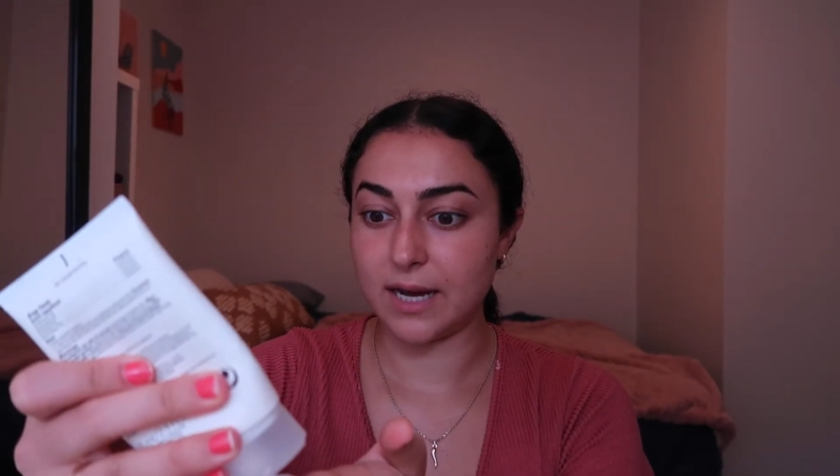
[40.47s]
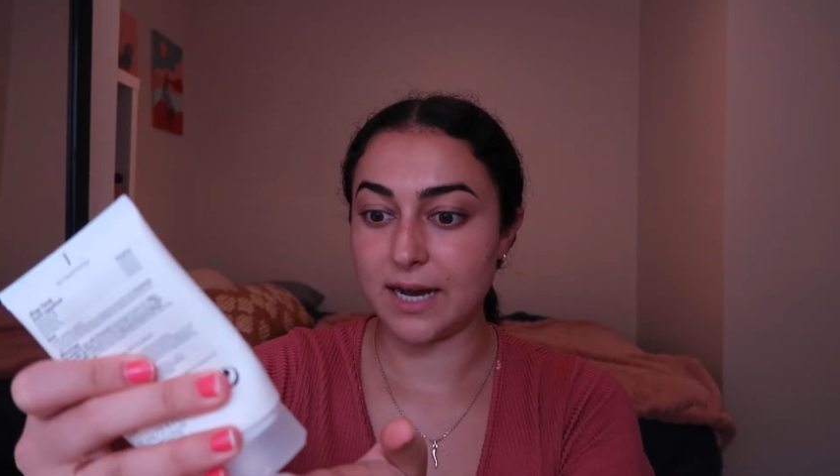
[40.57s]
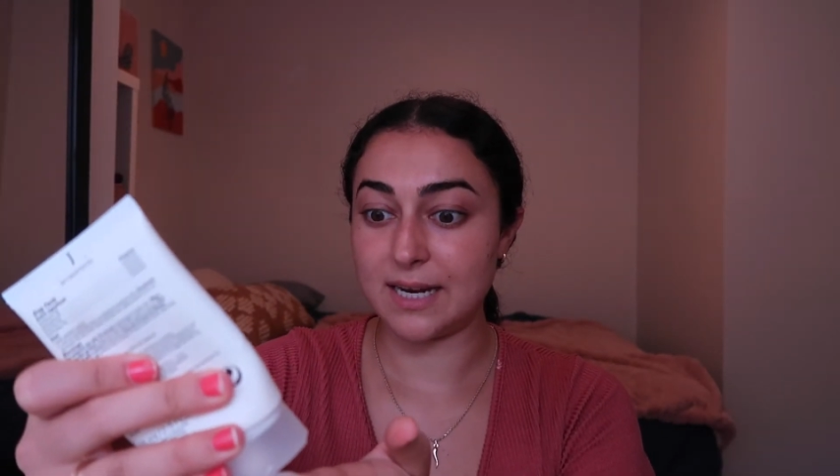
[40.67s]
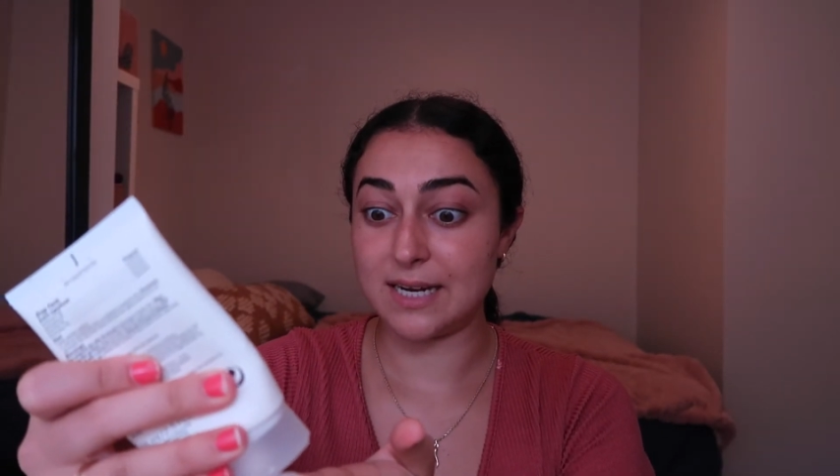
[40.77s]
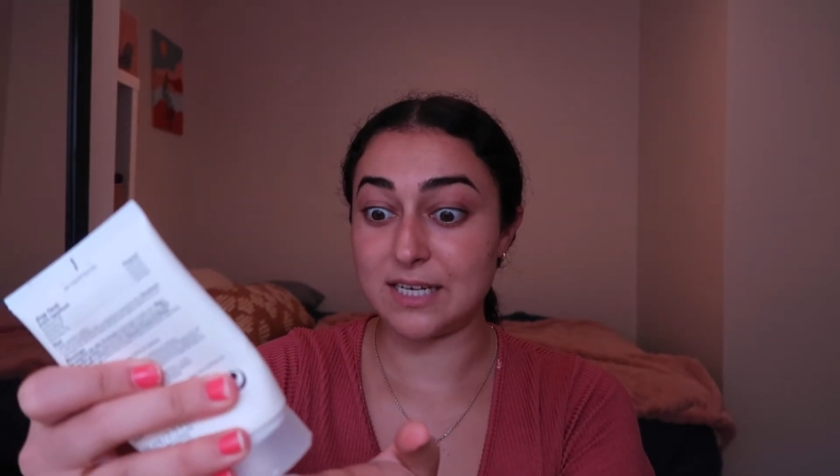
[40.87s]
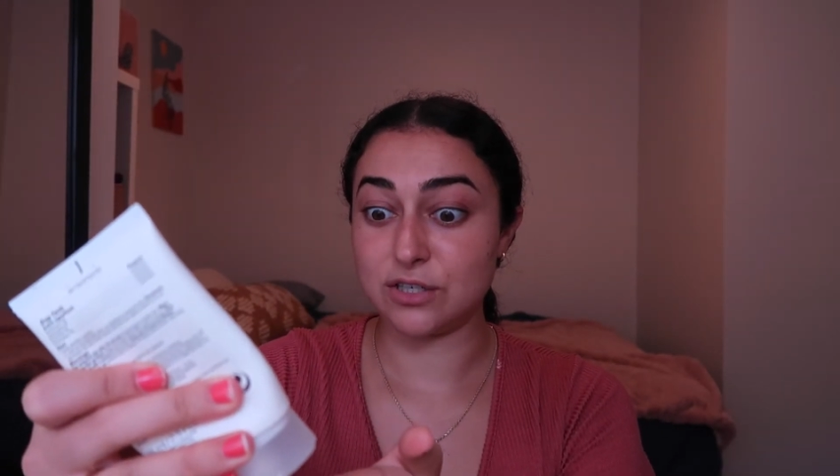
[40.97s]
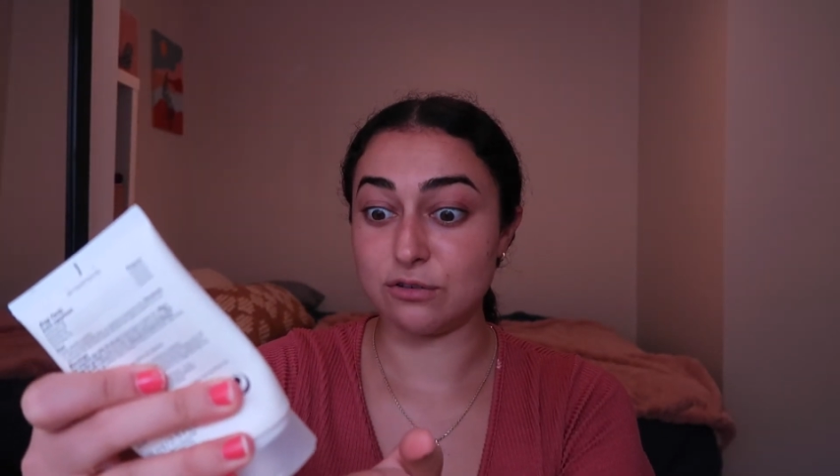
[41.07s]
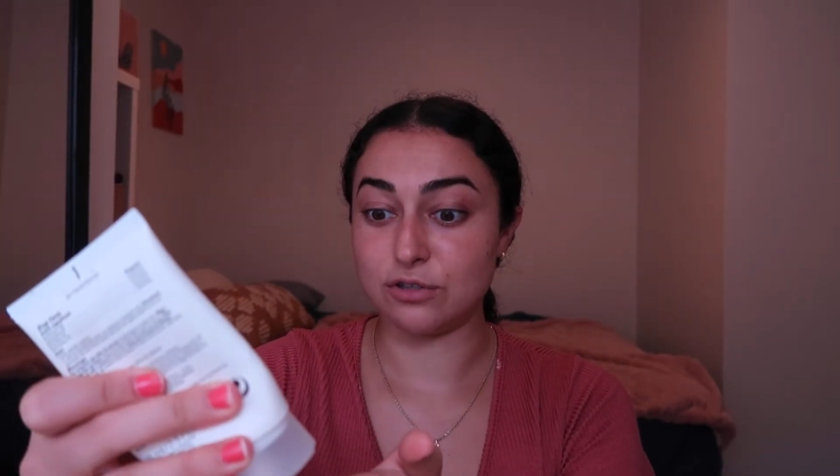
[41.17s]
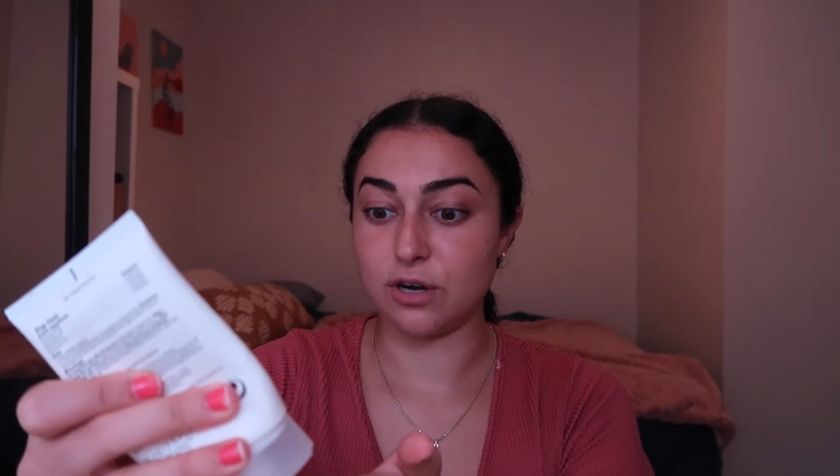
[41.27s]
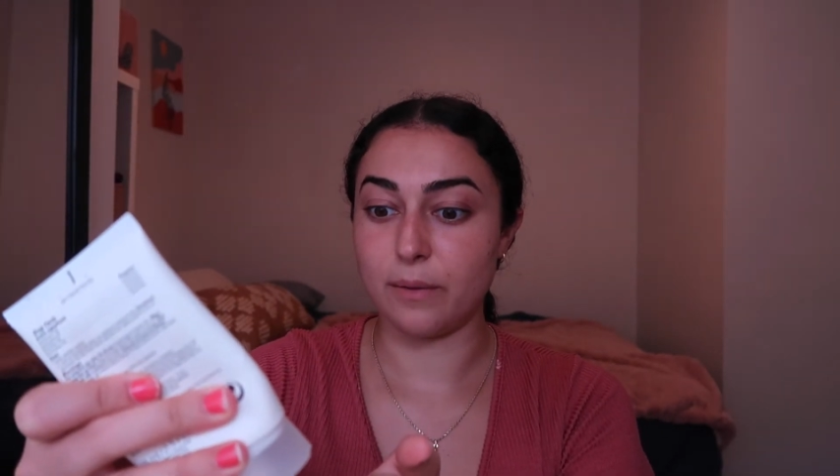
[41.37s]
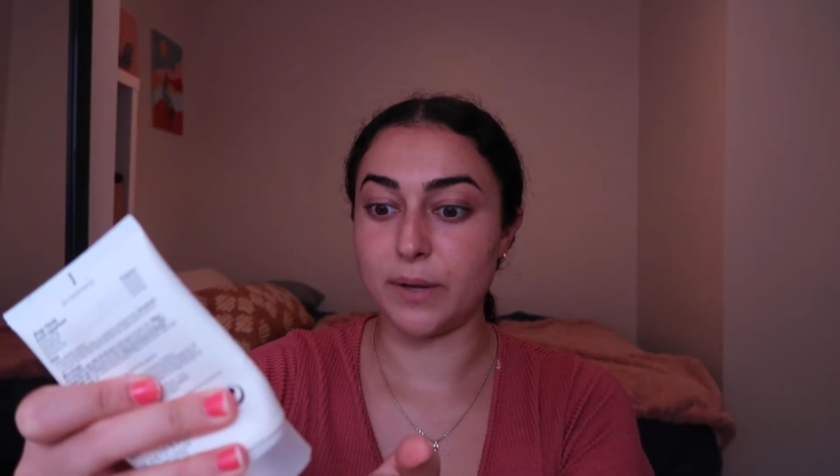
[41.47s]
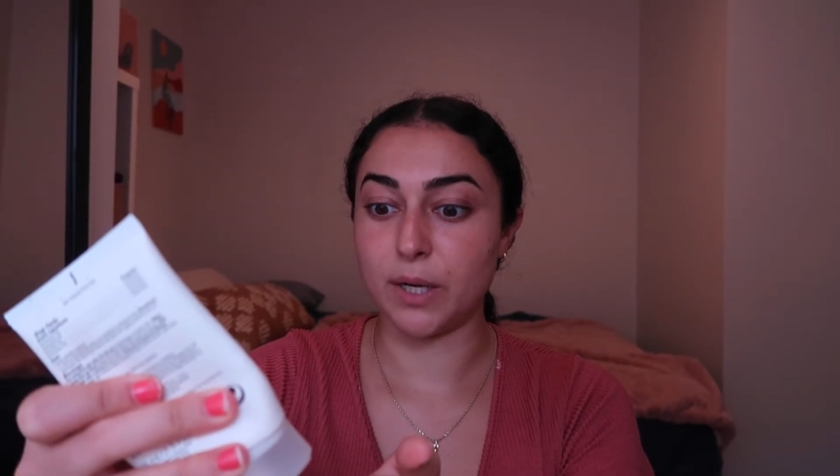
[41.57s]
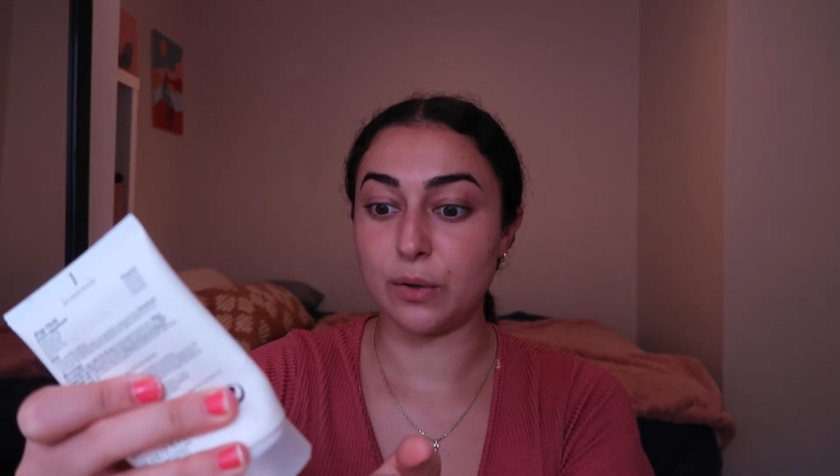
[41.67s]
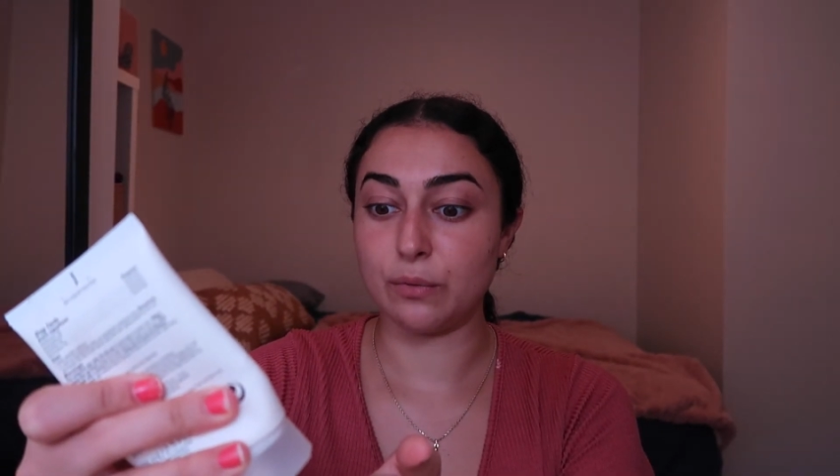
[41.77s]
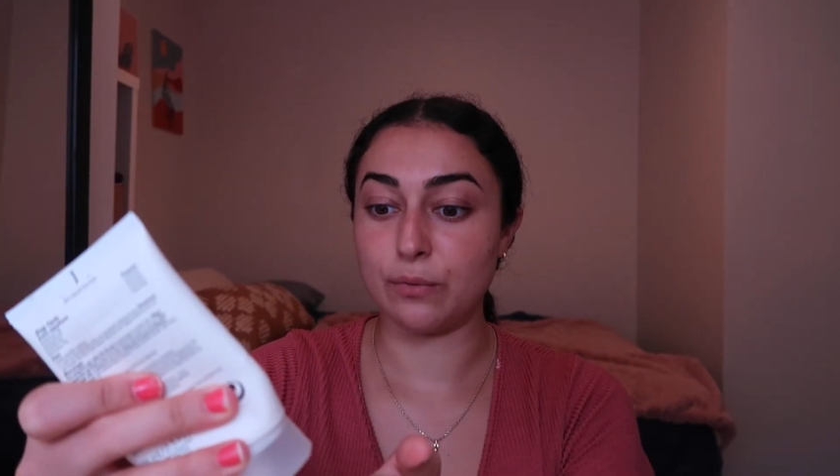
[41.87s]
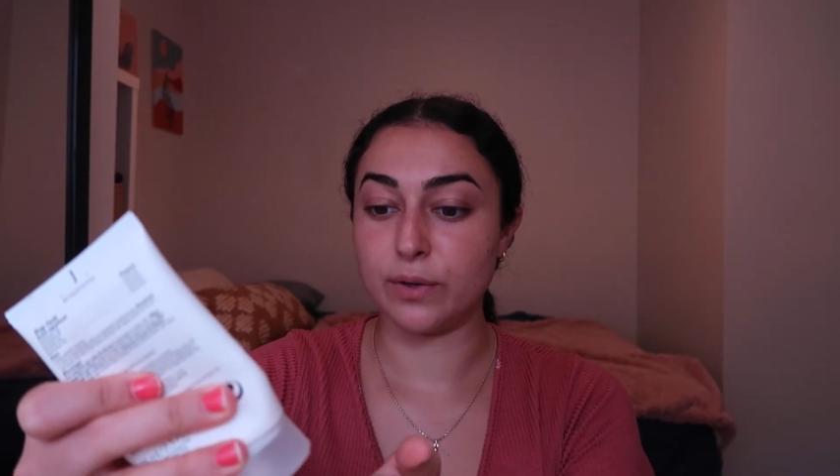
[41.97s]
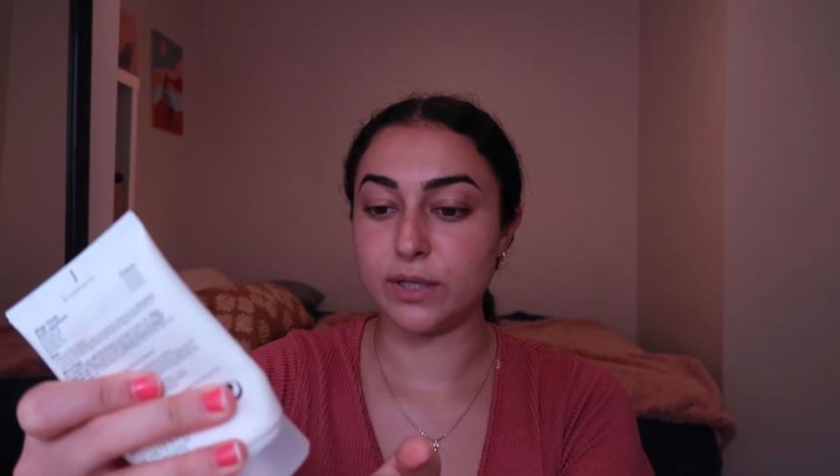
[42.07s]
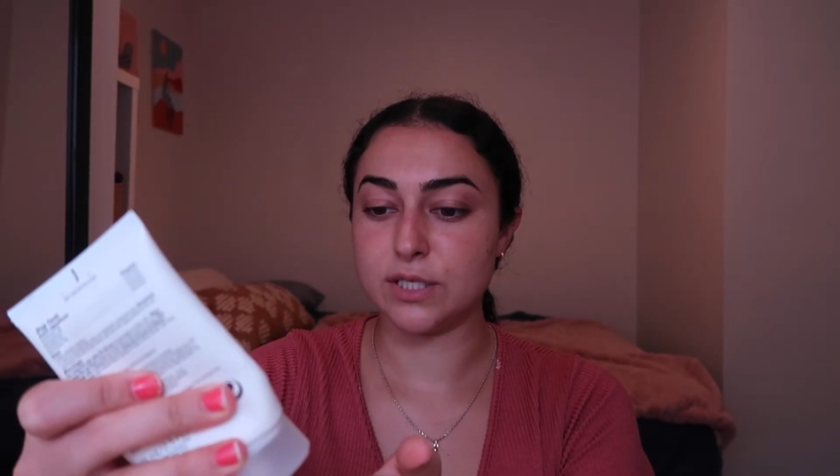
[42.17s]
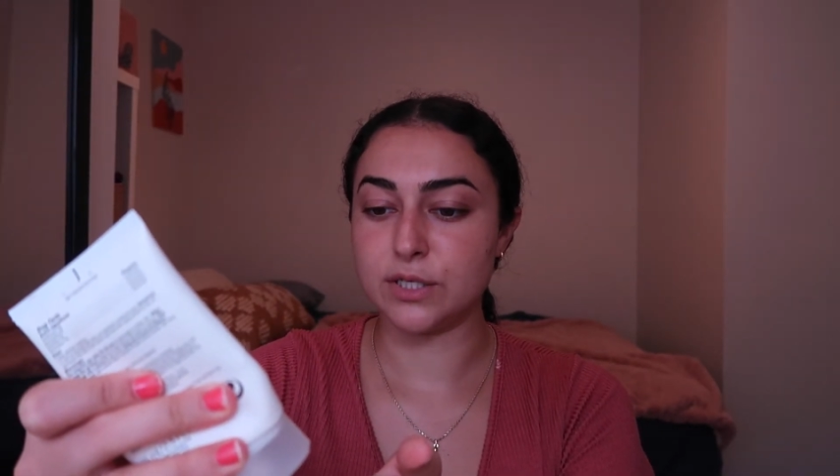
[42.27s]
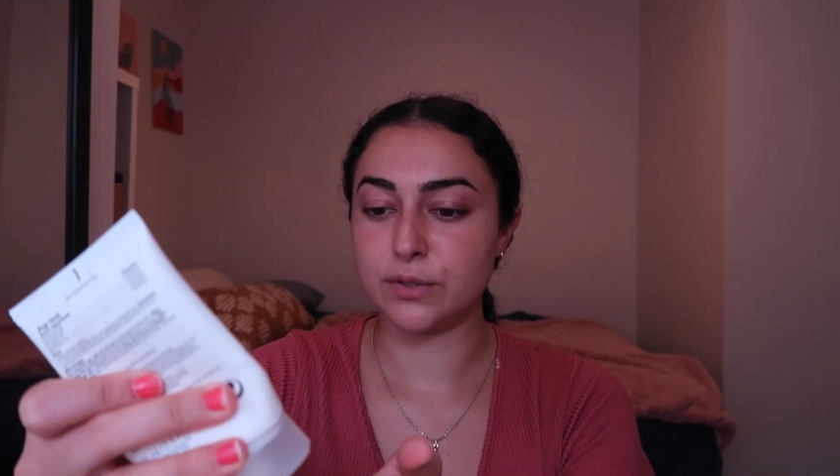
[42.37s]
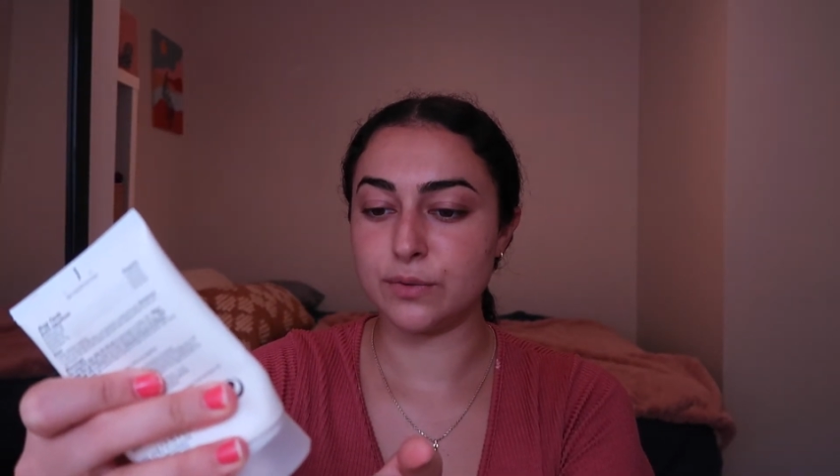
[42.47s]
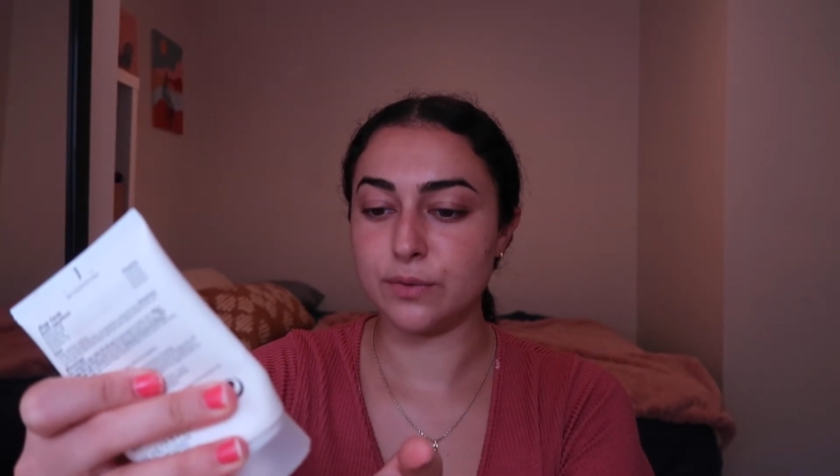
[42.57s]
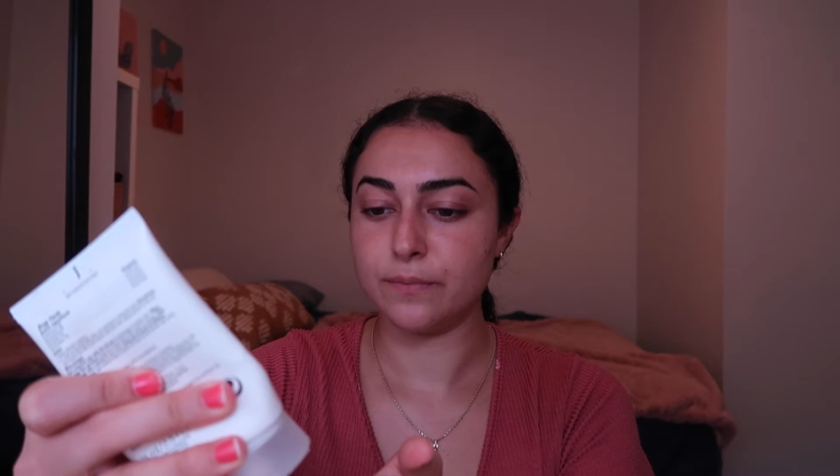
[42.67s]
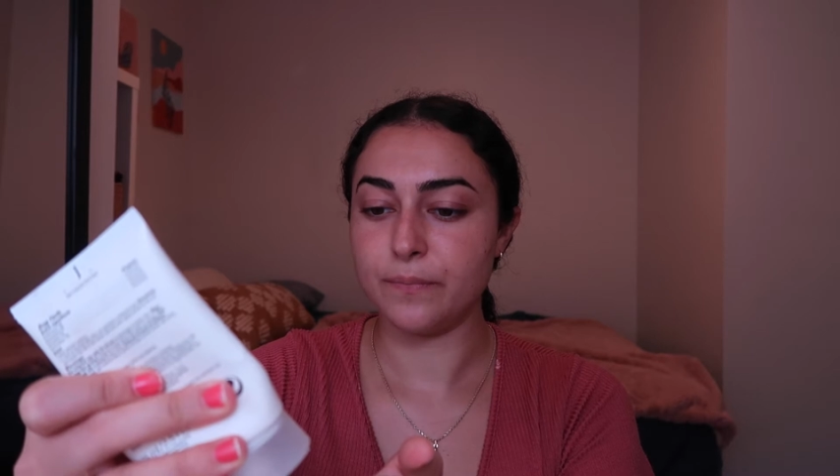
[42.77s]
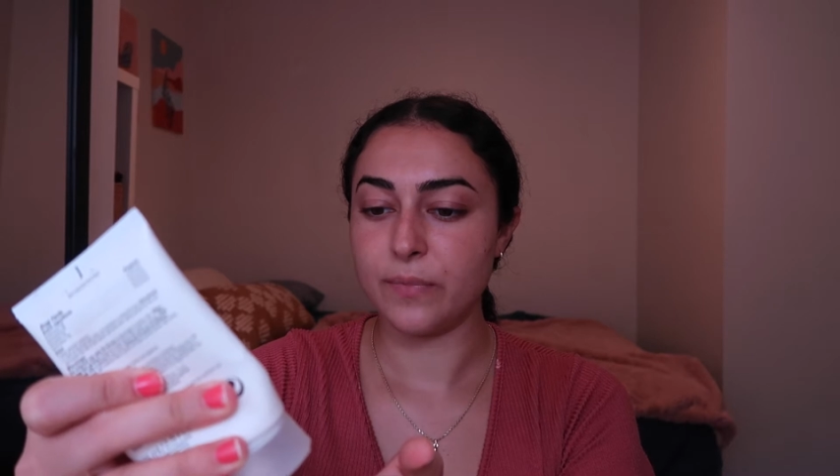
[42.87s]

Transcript: I need to go shopping really soon.